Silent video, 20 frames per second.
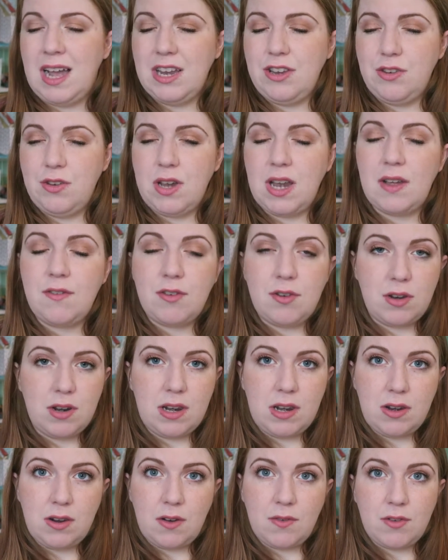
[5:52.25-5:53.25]
I do
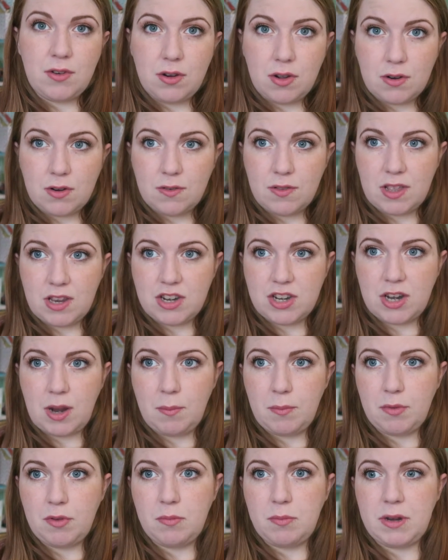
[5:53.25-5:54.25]
love a lot of their
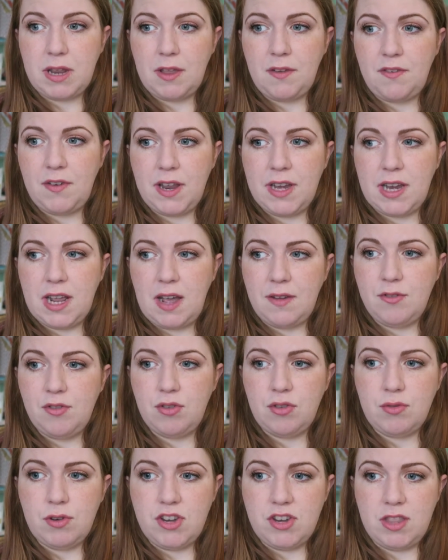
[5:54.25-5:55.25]
shampoos, but I find I have
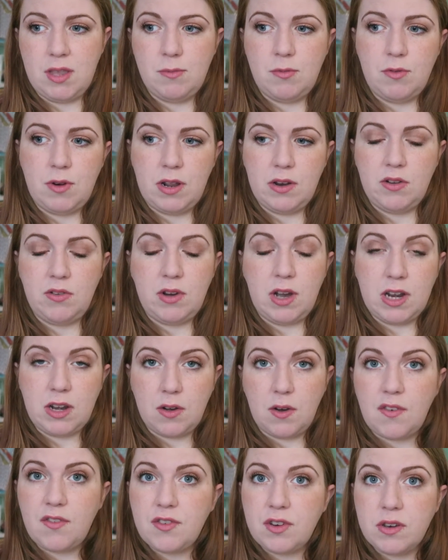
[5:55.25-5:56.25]
to switch them around
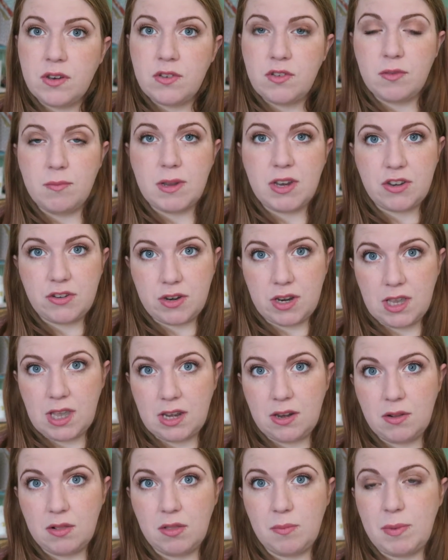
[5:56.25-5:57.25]
quite often to make sure I
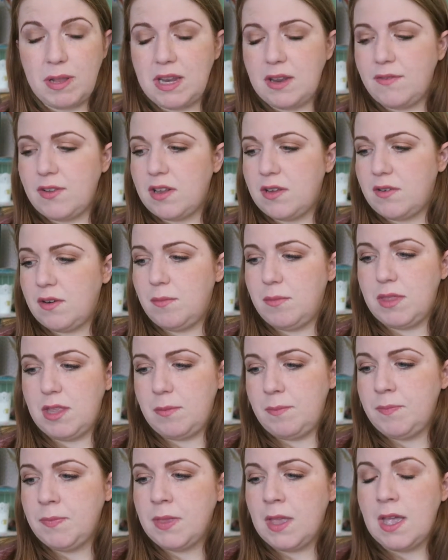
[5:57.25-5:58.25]
get all the benefits from
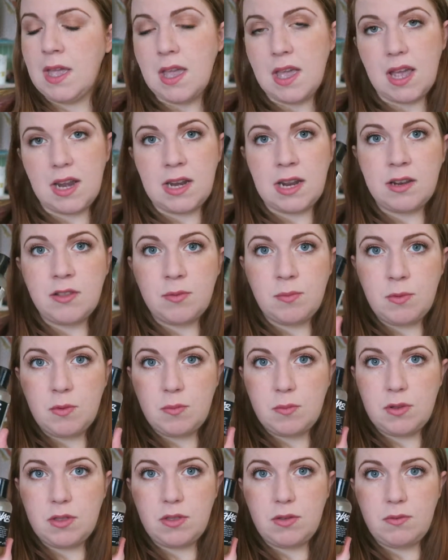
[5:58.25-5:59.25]
them, and at the
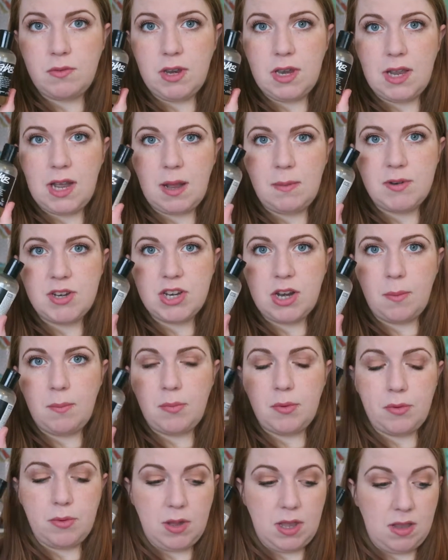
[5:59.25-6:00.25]
moment the Rehab
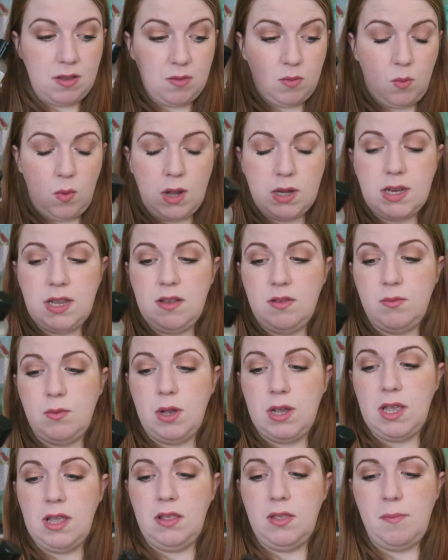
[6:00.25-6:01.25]
shampoo is what is
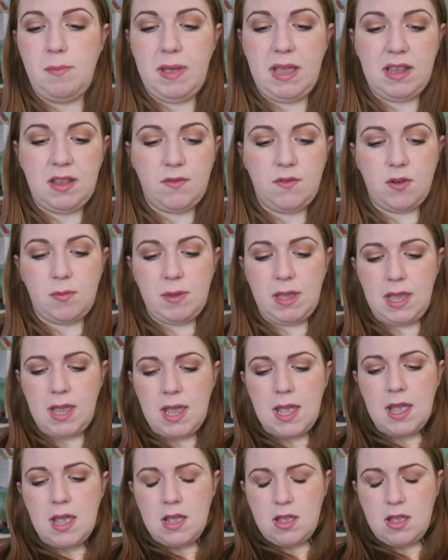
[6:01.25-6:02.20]
working the best for me.